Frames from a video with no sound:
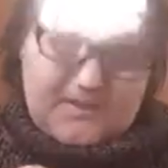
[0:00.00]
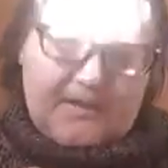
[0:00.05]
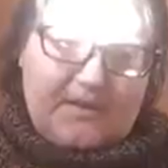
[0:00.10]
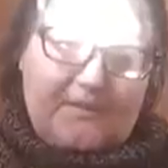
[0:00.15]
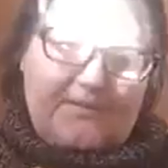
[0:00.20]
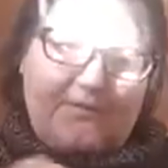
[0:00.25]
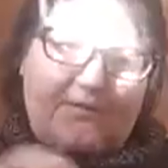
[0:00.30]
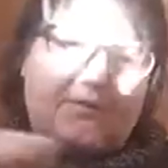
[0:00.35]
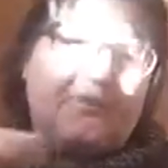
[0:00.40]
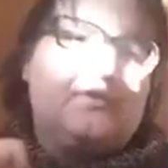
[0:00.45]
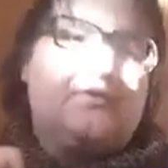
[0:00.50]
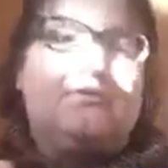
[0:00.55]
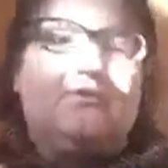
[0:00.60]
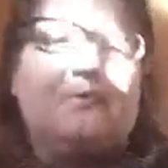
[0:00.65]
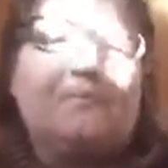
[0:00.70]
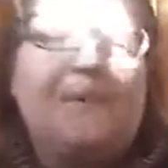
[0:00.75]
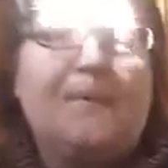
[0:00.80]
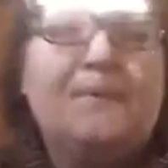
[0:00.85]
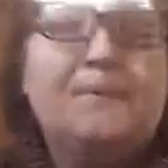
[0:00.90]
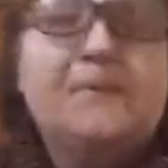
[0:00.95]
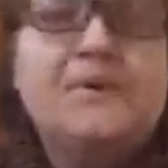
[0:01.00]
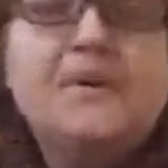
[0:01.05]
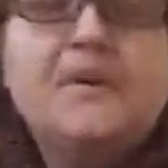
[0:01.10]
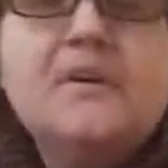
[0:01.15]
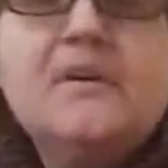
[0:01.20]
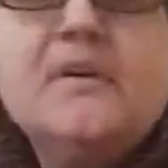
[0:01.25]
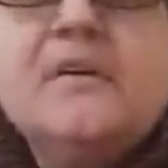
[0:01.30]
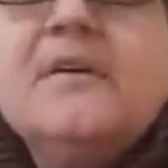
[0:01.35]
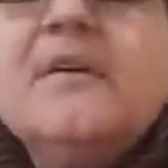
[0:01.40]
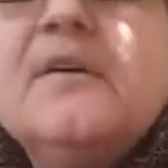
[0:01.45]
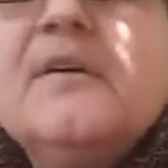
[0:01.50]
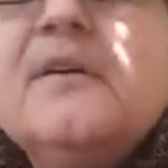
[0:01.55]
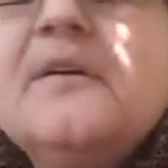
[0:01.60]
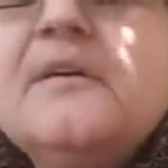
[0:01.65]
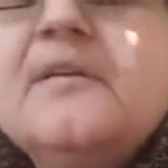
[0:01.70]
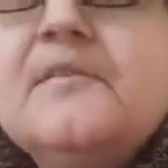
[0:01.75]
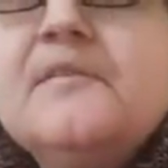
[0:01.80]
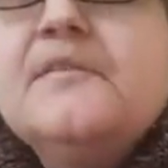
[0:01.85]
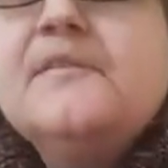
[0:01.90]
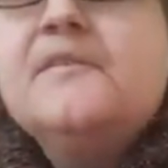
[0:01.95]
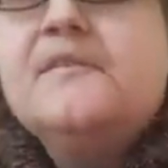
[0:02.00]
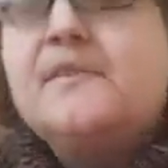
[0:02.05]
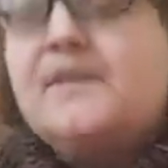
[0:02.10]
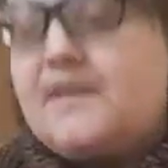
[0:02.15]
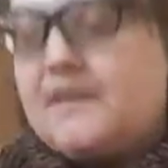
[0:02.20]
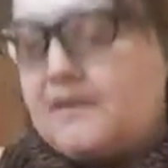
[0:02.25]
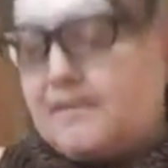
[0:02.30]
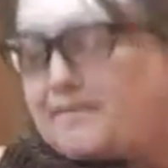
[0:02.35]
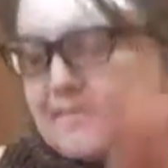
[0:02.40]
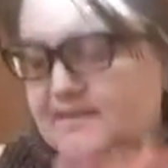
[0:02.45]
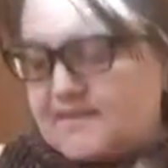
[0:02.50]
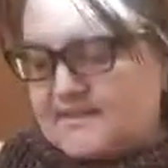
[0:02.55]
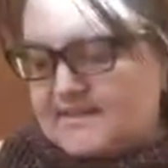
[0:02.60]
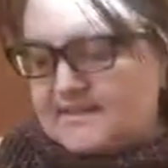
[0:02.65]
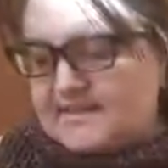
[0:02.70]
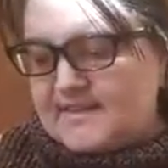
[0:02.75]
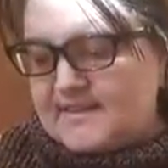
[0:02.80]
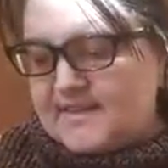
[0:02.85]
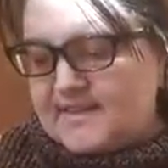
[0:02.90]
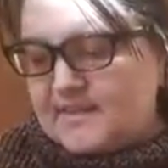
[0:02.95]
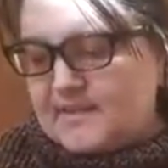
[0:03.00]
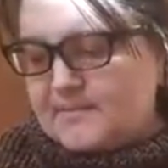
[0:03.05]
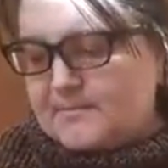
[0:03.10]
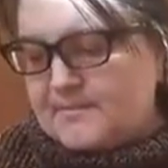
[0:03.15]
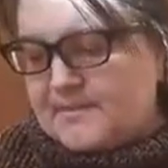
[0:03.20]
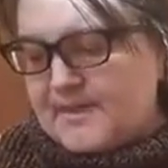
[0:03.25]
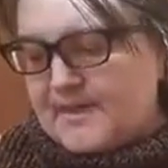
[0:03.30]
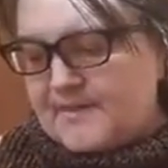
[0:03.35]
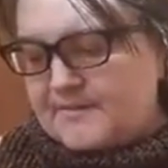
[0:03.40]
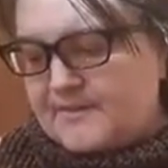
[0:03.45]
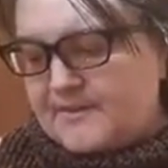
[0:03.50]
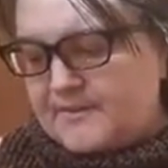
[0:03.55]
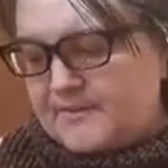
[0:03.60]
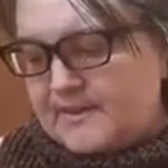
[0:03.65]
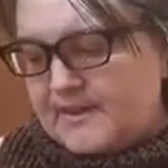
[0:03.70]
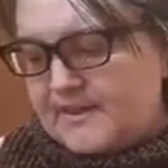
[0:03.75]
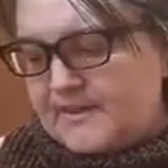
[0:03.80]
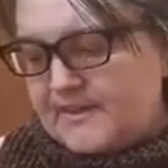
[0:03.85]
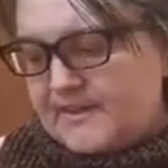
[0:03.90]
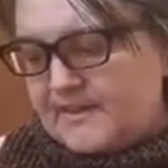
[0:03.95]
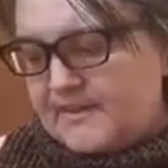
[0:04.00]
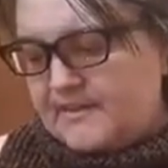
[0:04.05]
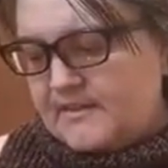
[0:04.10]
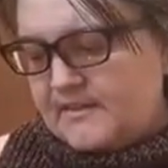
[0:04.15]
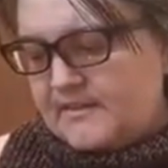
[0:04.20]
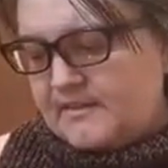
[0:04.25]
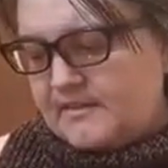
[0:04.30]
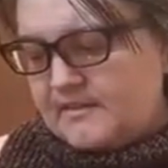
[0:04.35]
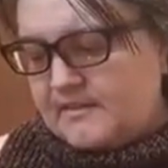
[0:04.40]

if you can remember, get a piece of tape and have it ready,